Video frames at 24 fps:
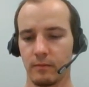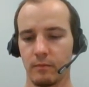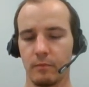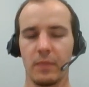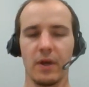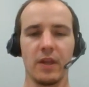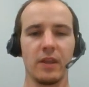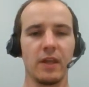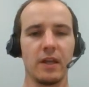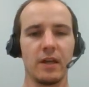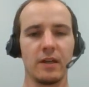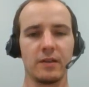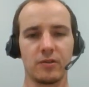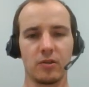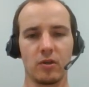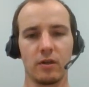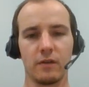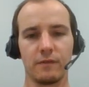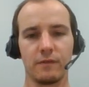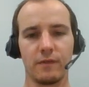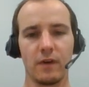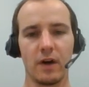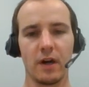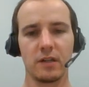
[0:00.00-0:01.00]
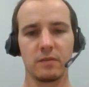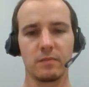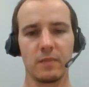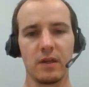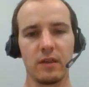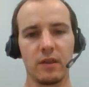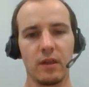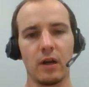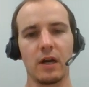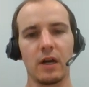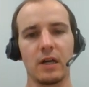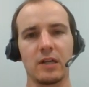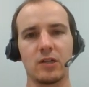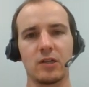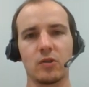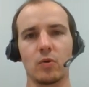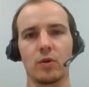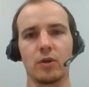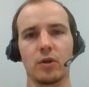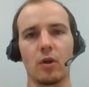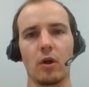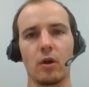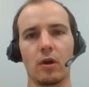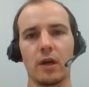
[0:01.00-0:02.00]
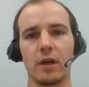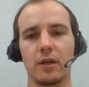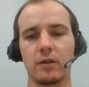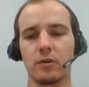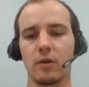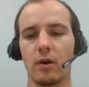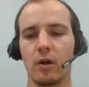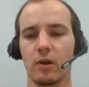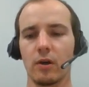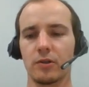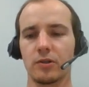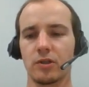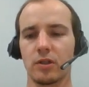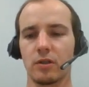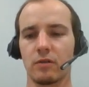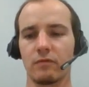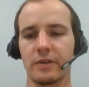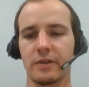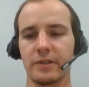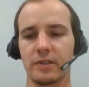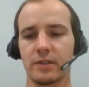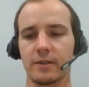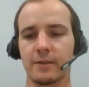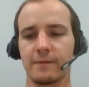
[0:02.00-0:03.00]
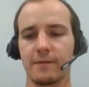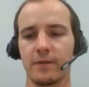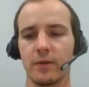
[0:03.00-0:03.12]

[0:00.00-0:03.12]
but then it's going to advise me that I need to acknowledge the risks